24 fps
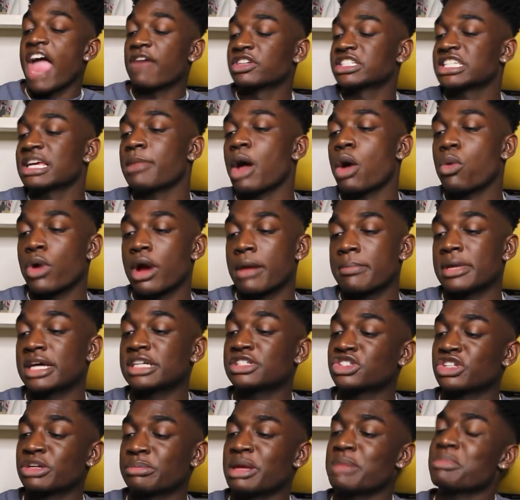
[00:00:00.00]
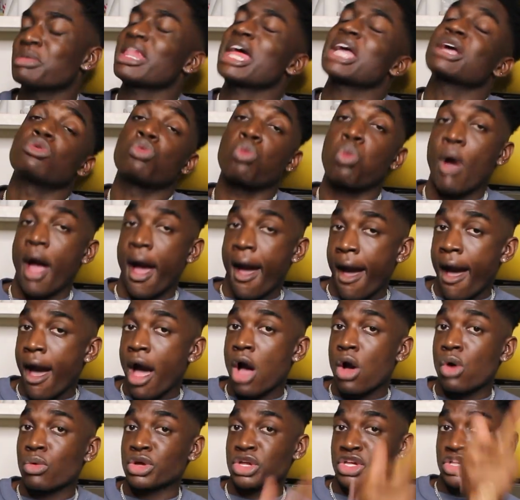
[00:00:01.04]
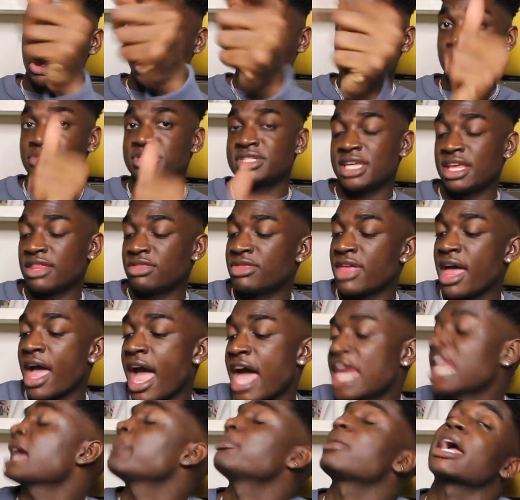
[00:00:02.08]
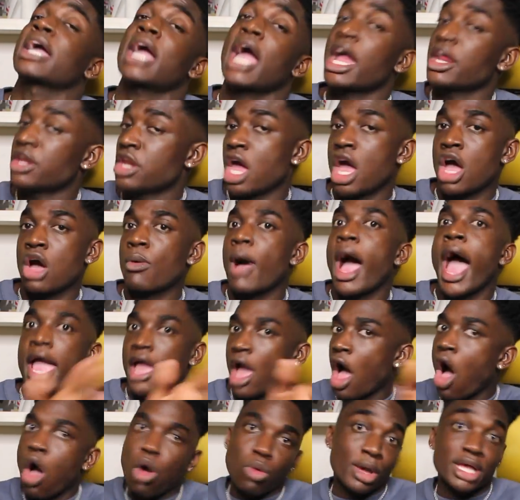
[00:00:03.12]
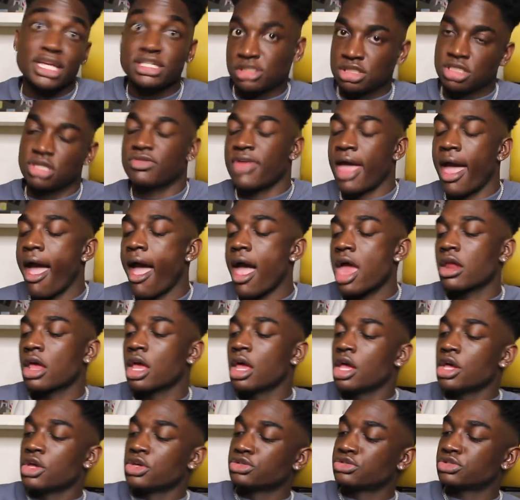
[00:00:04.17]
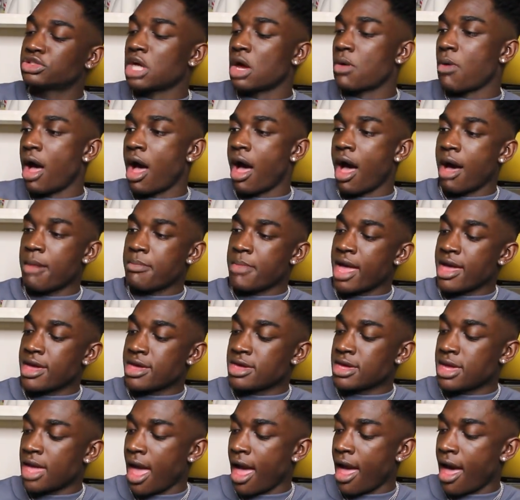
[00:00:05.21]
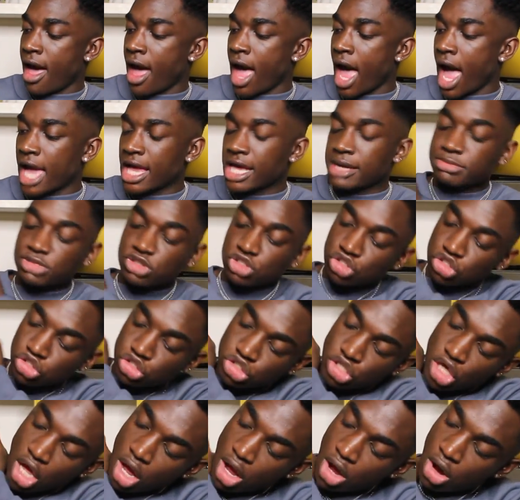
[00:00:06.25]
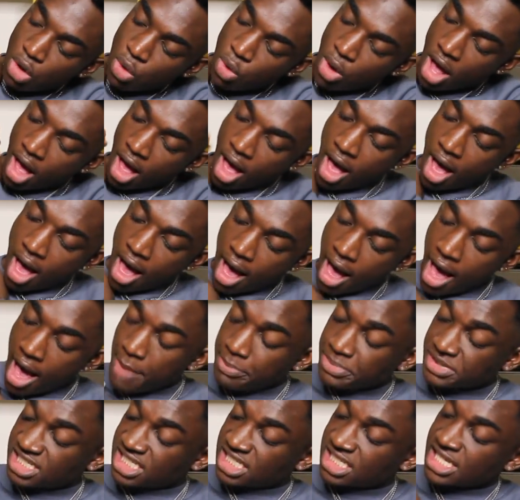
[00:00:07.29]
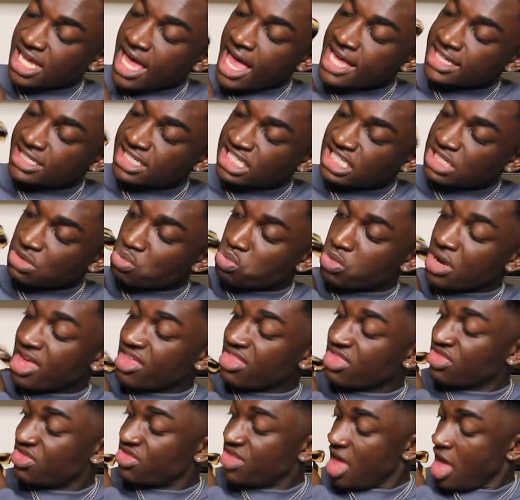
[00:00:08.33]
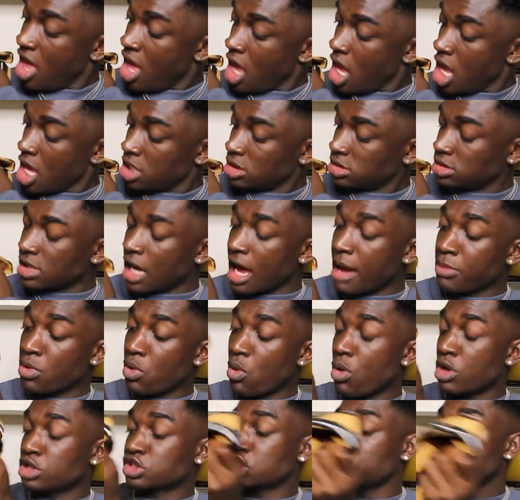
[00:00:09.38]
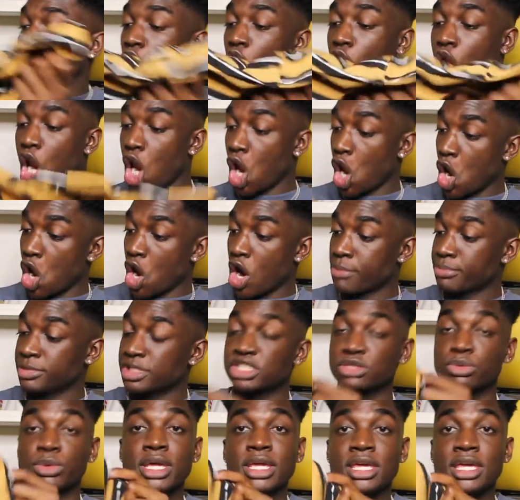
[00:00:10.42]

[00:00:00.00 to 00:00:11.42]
Every time I wear mustard, people are like, wow, you did that. And I'm like, I know, I always do that. So yeah, I am so obsessed with this. I'm going to the club this